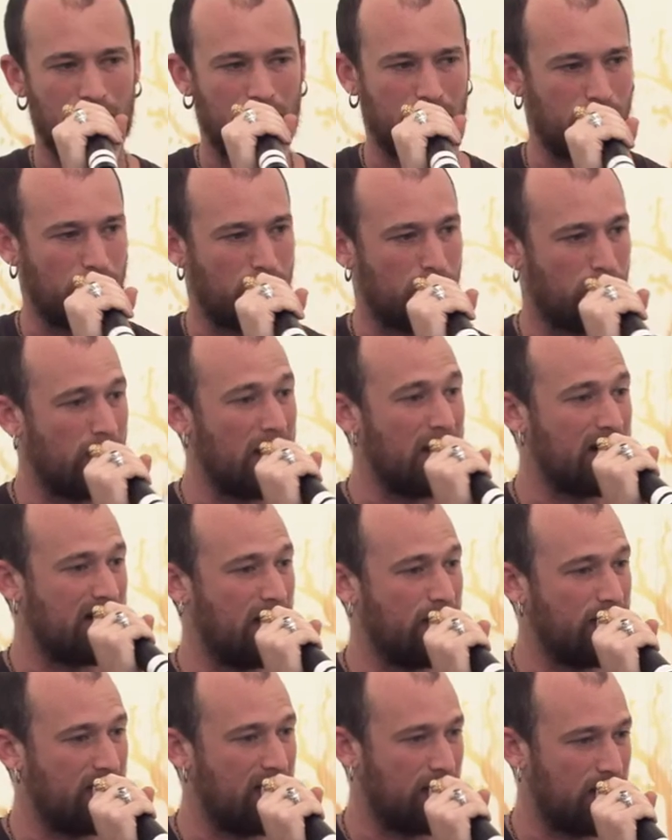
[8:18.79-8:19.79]
through
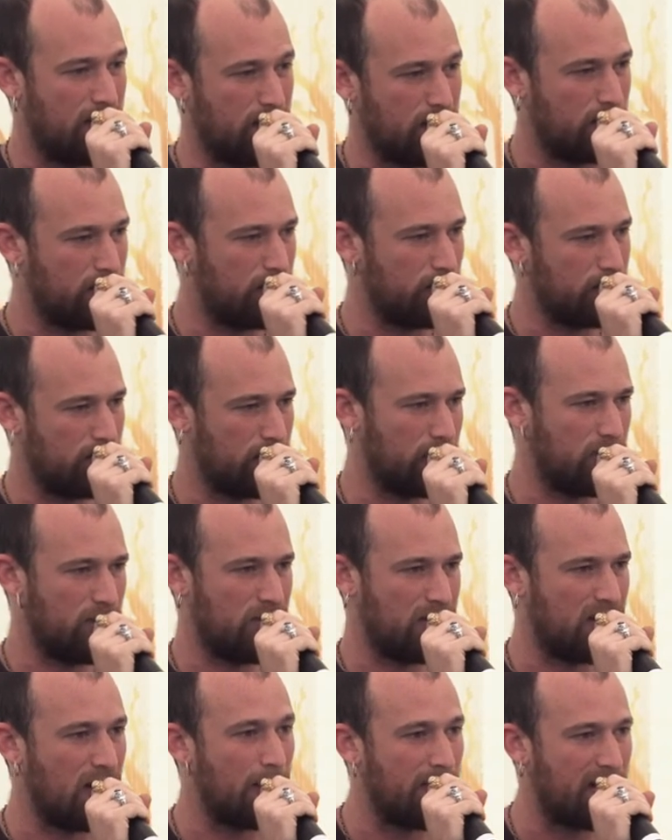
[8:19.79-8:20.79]
creativity, through
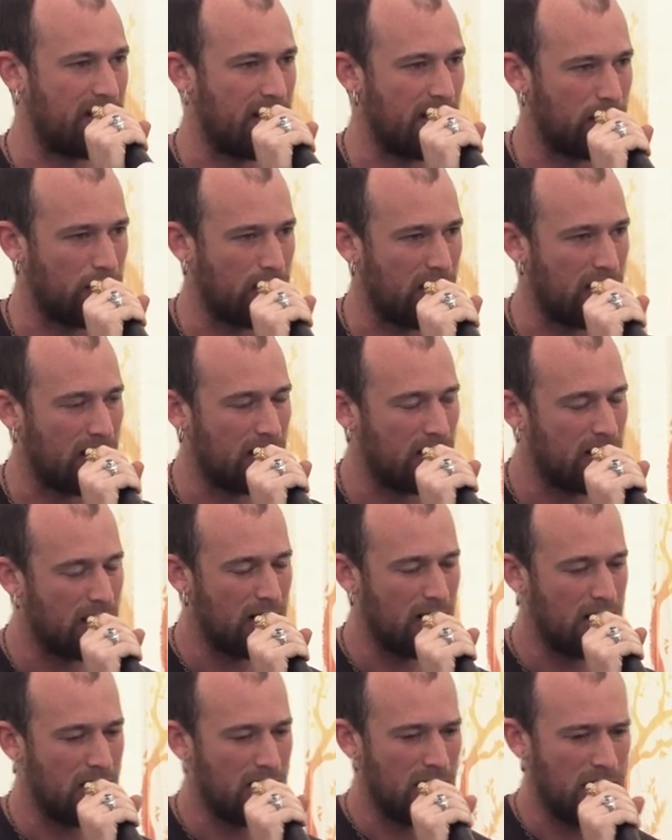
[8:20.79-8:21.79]
something, right?
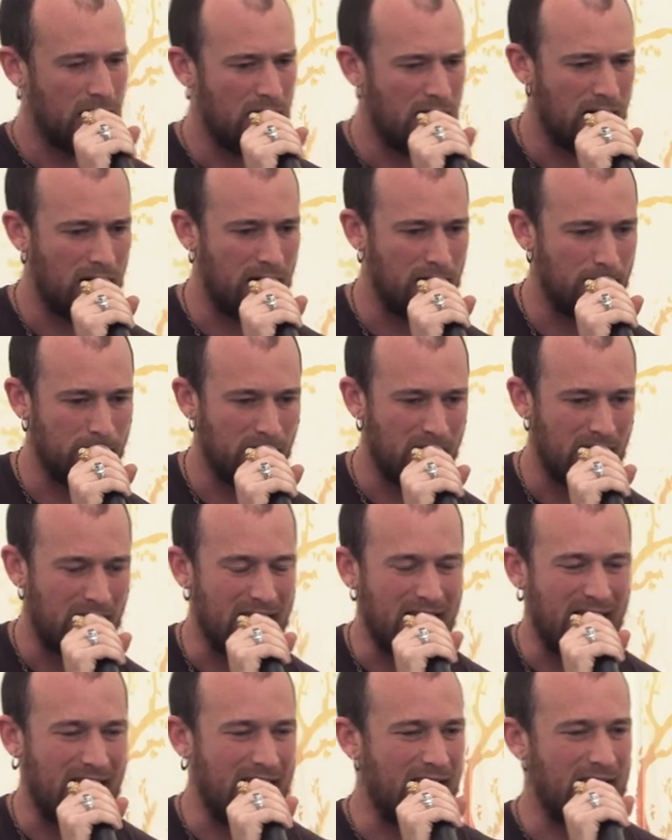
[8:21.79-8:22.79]
And
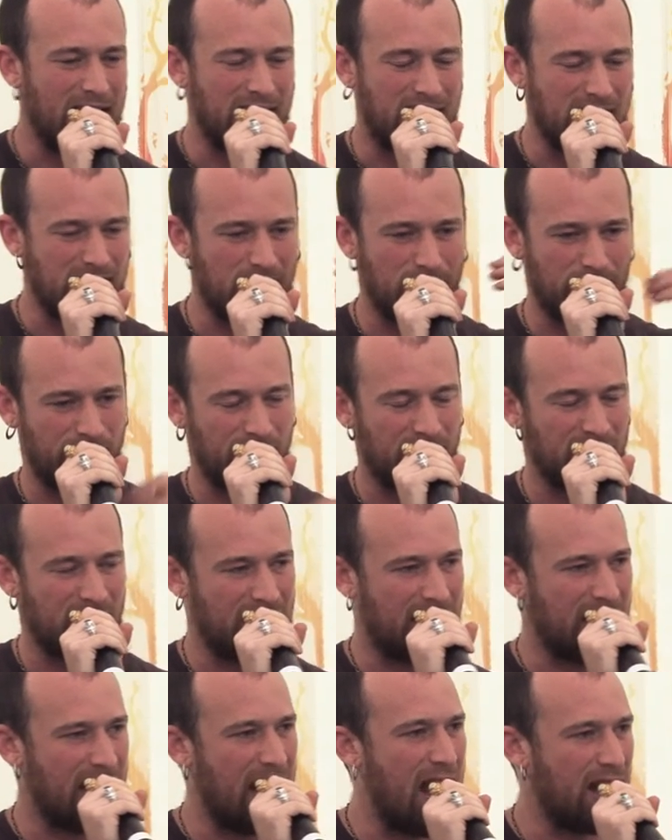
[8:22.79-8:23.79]
it doesn't feel
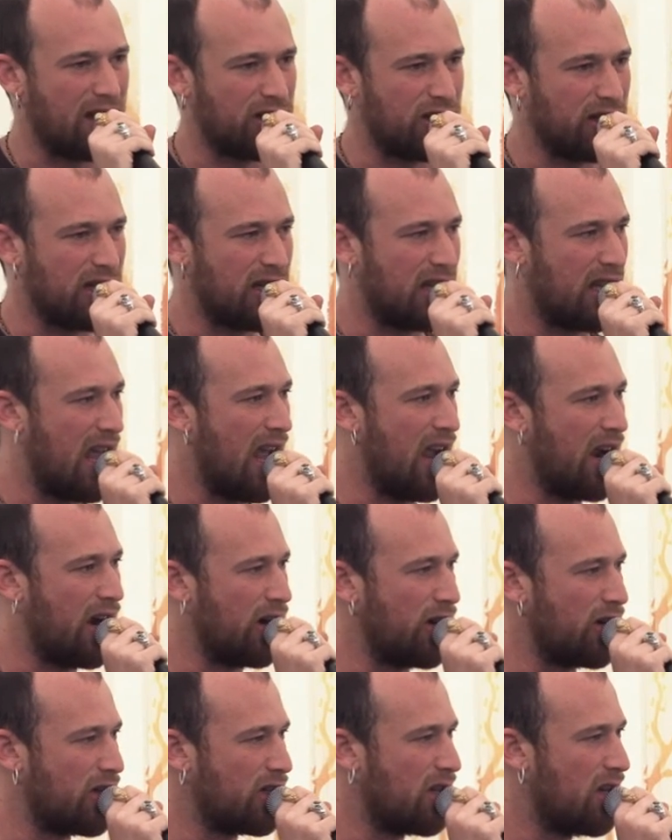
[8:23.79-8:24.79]
like it actually
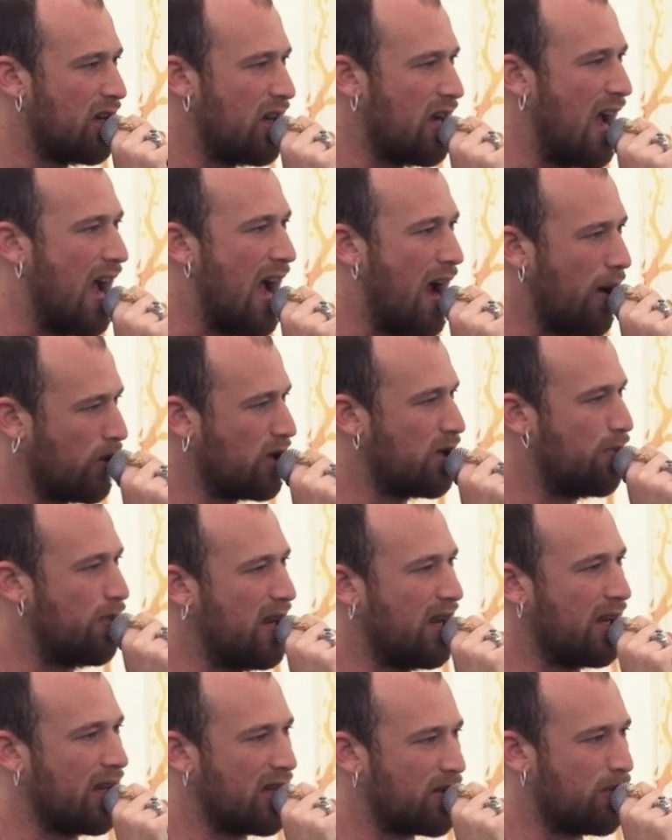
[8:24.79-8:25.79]
cares how it's
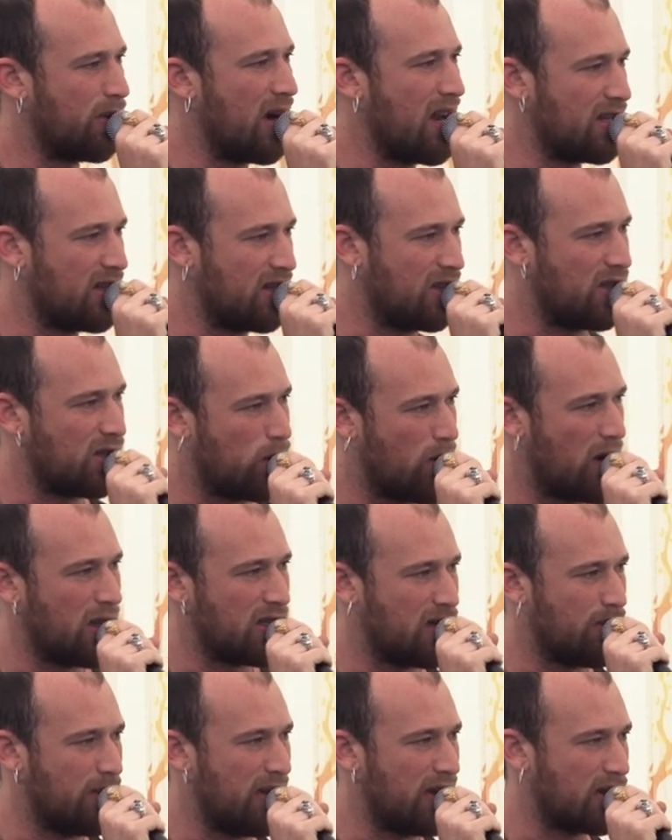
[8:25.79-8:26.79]
being expressed. It just
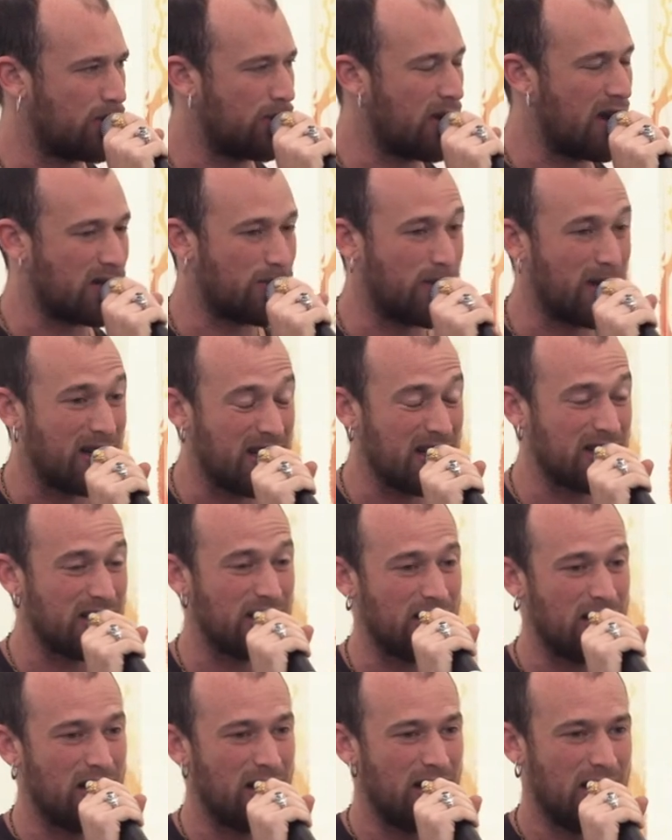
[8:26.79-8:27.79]
wants to be expressed. But it
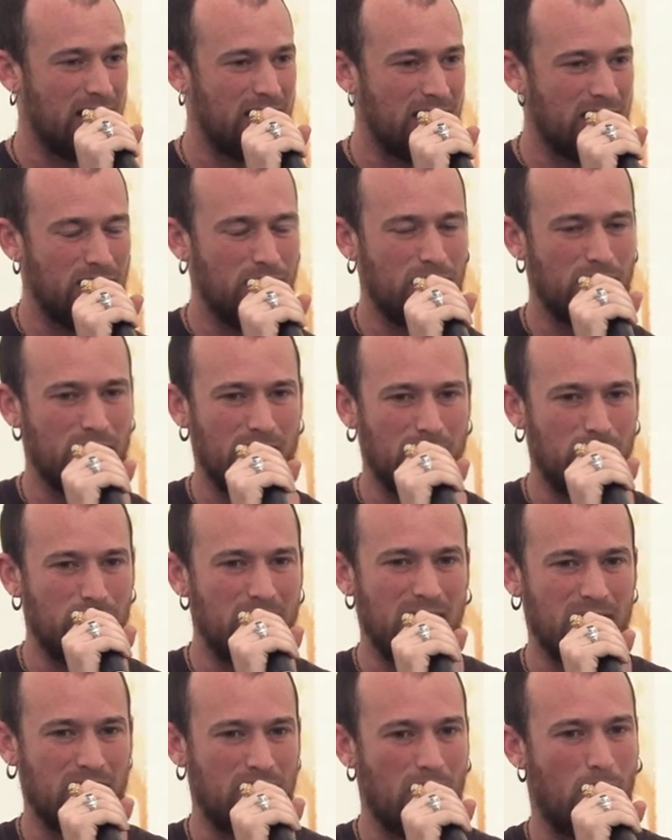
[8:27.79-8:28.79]
doesn't. You
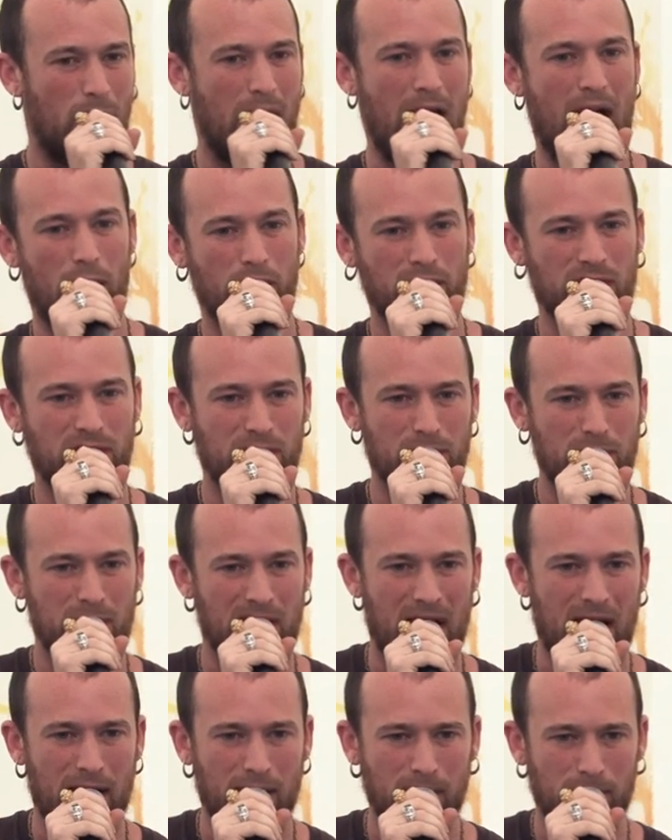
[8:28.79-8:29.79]
need to know how to do
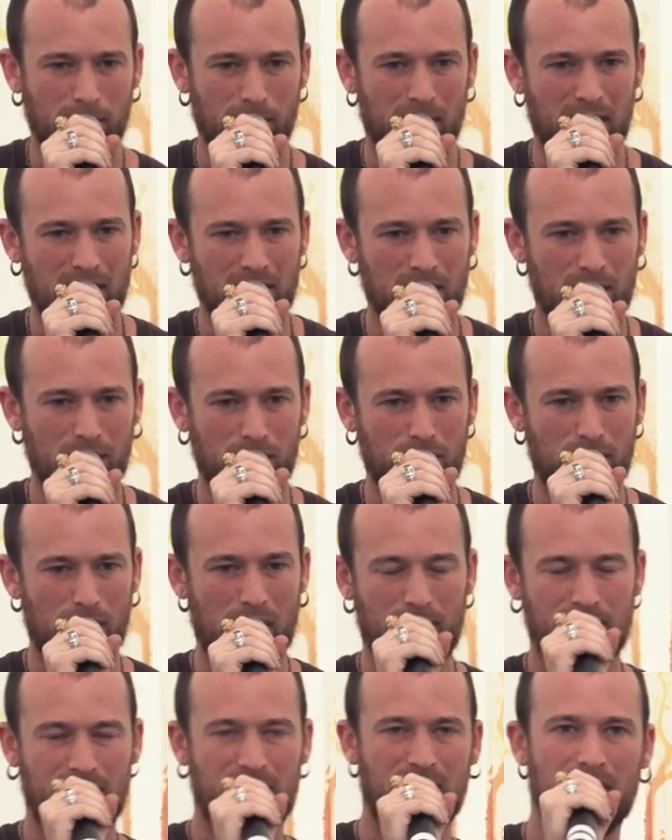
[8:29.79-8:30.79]
that, right? You
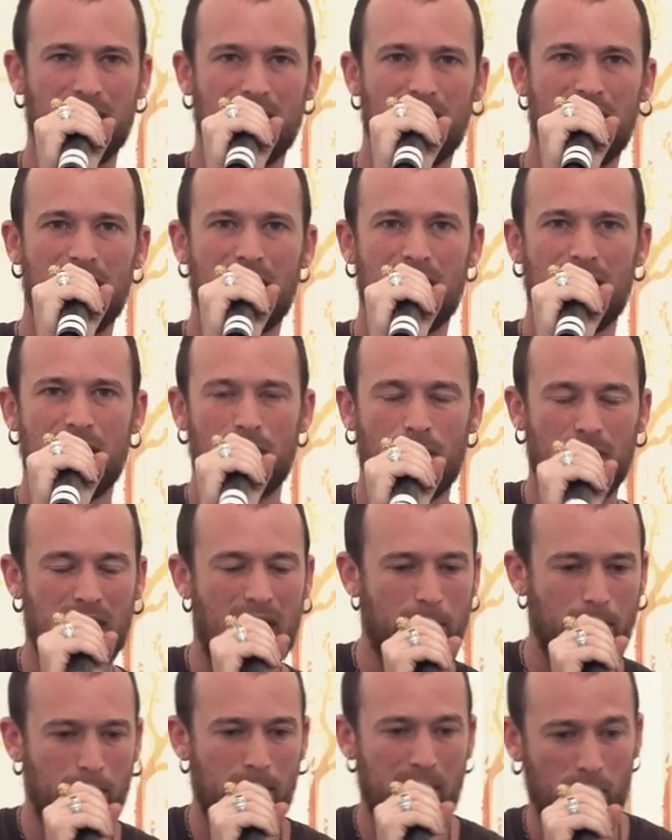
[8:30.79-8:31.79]
have to. When
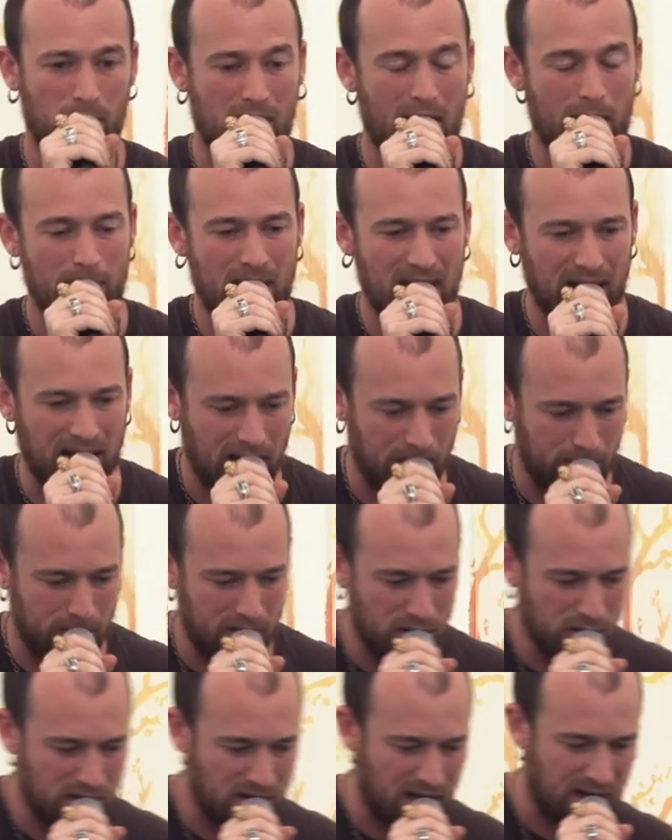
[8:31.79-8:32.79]
I'm making
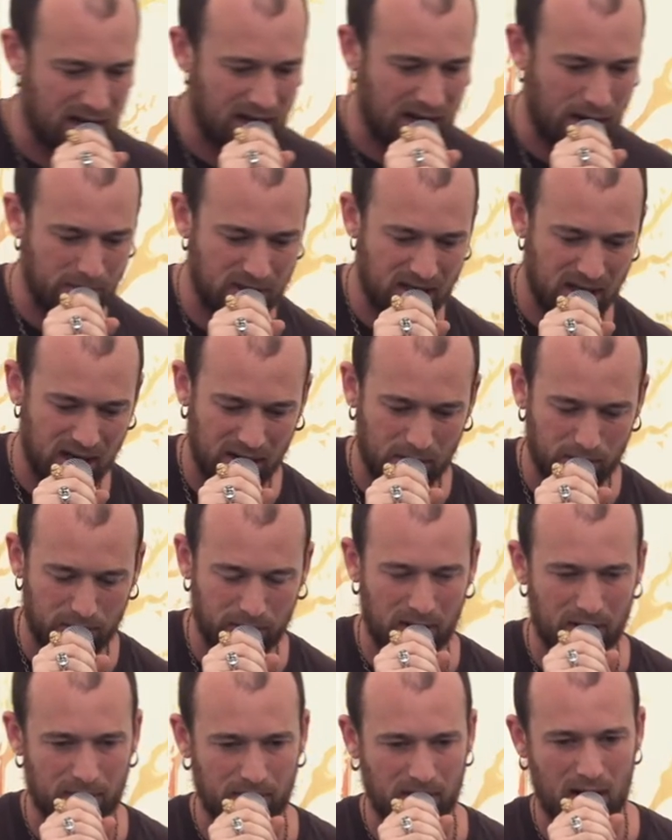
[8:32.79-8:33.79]
music and I'm sitting in
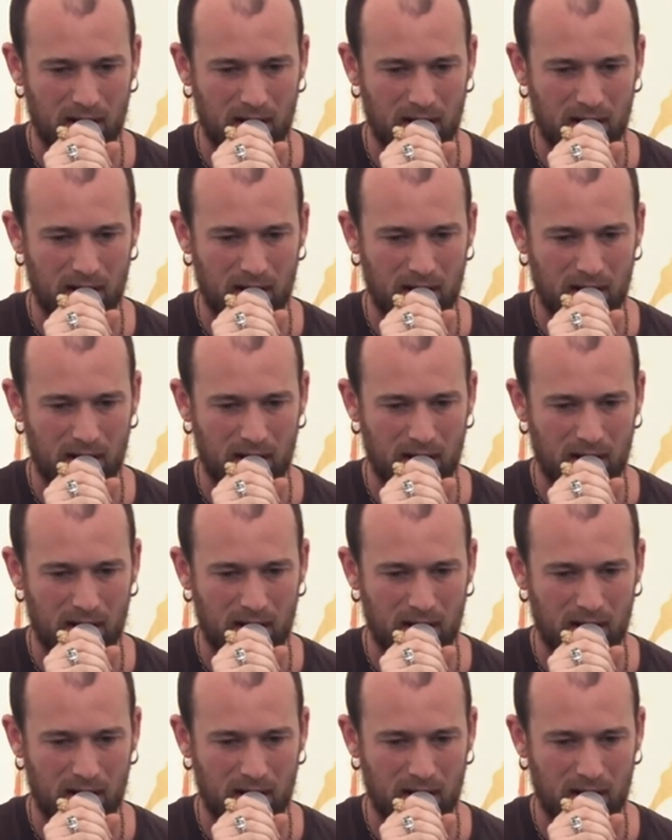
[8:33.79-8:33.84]
front of a